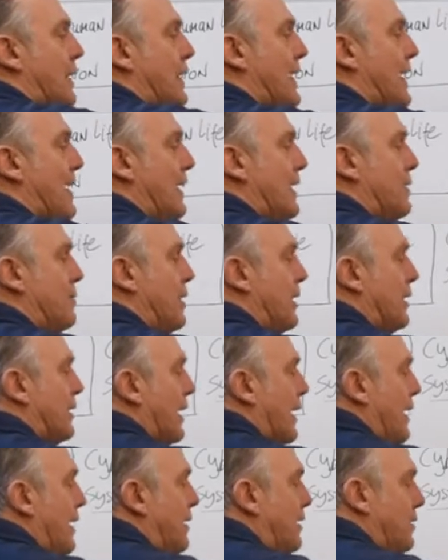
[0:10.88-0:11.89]

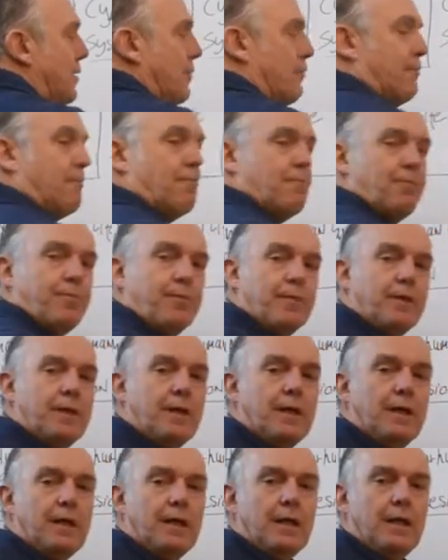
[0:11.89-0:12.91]
realimiteit
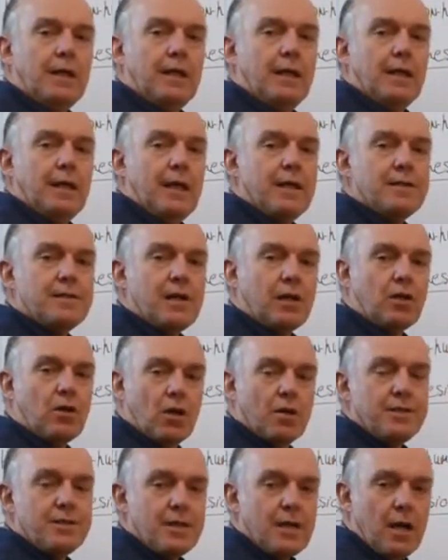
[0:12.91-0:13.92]
is a
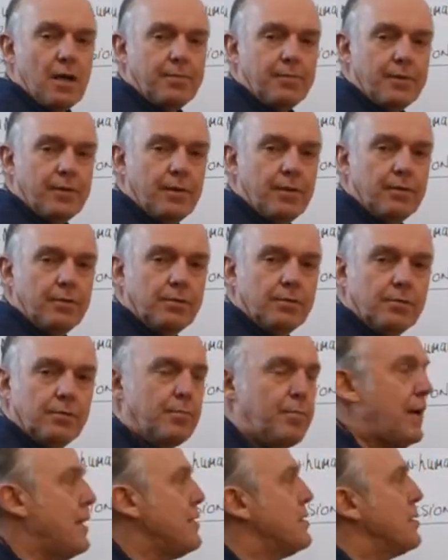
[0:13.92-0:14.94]
concept
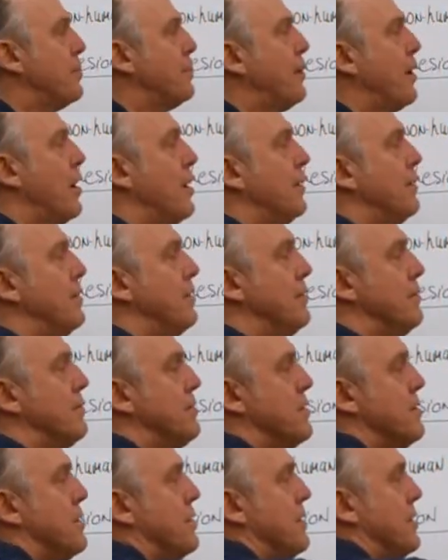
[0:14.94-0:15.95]
based upon
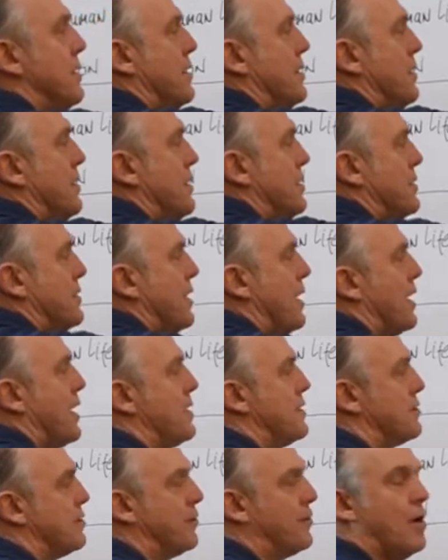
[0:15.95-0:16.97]

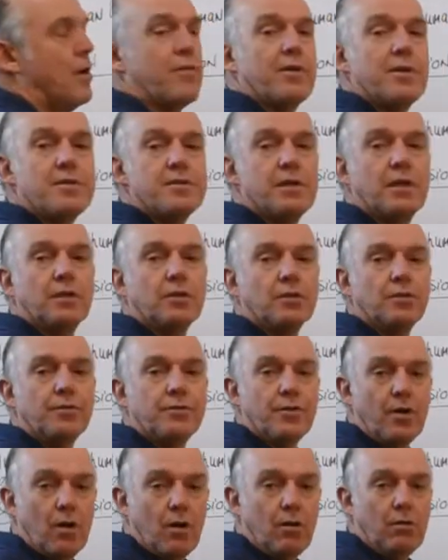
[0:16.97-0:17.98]
science of governance and
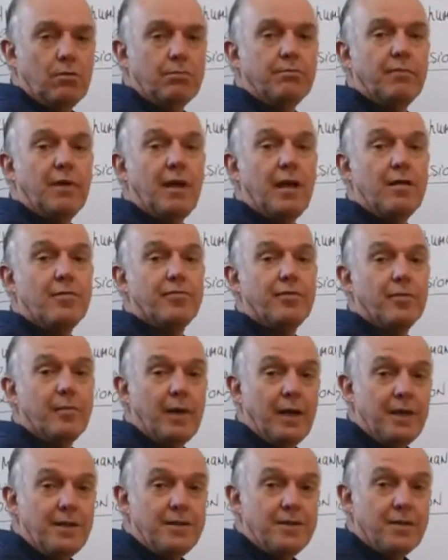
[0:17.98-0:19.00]
control,
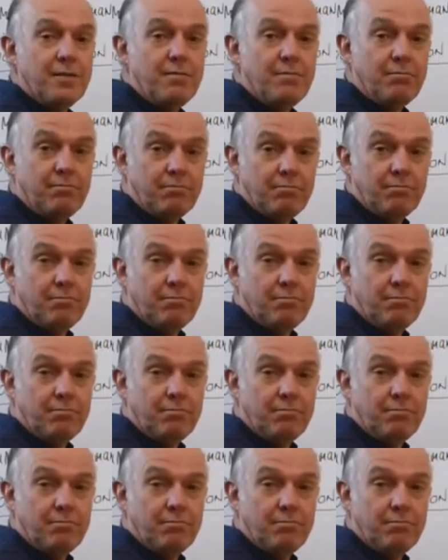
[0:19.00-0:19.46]
information,